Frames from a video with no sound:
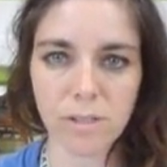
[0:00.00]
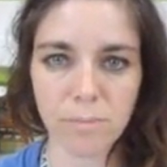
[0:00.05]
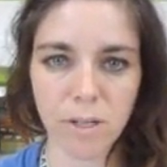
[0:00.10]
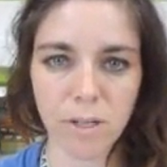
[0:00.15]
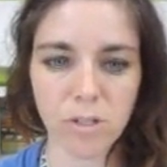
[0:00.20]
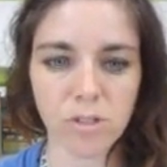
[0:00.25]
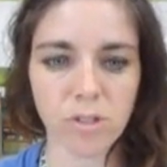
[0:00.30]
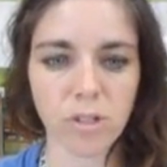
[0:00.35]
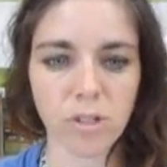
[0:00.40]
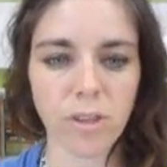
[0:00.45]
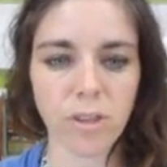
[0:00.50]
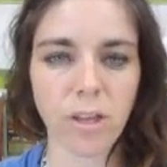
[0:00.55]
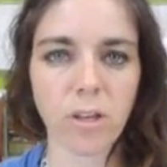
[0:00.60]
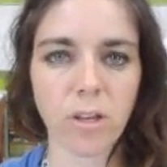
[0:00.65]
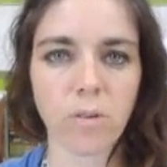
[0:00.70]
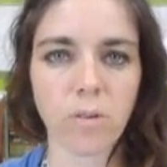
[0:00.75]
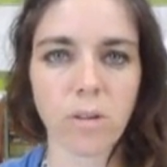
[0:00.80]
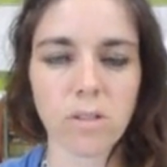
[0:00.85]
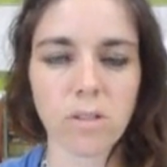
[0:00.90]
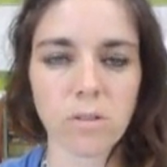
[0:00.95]
Make sure that
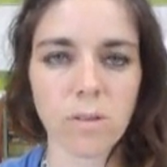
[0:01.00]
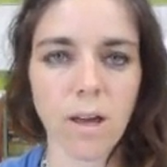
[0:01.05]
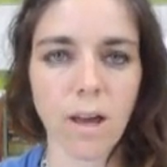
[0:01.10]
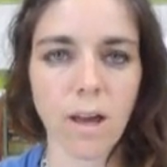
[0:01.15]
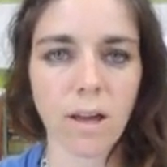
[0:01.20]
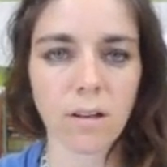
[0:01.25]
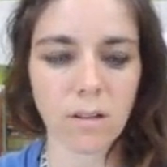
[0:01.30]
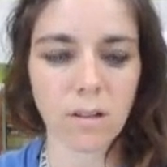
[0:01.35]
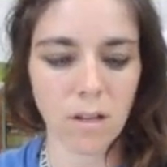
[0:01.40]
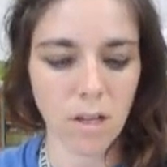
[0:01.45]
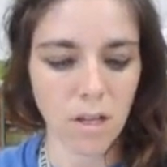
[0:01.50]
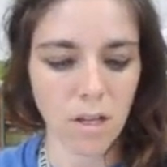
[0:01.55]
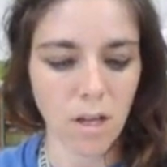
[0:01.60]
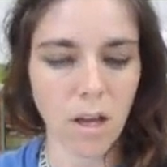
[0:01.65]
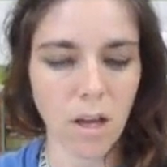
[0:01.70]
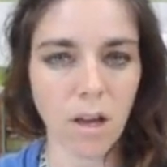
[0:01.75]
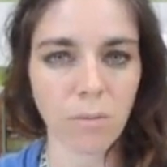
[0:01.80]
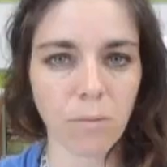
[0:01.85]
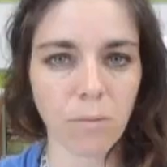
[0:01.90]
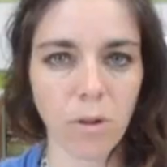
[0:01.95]
you can do that
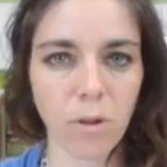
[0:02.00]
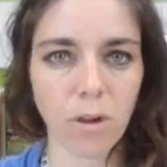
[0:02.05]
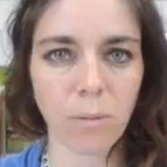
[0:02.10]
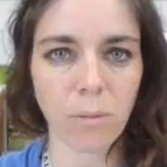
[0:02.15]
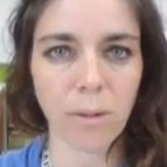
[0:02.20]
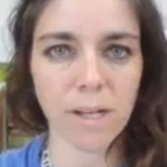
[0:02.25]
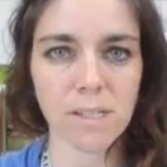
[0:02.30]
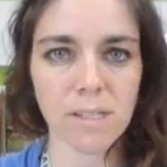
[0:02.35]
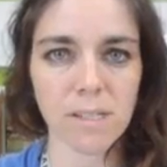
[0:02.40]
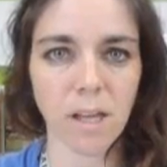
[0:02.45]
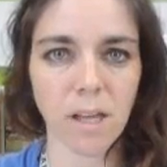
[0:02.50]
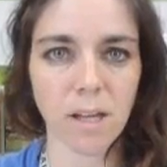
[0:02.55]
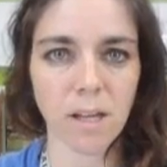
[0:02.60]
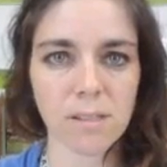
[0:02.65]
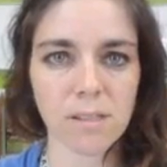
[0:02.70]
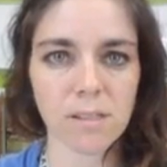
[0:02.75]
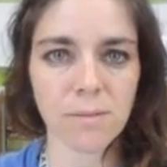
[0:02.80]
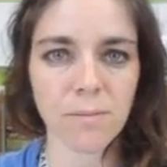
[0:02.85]
um, when back to class.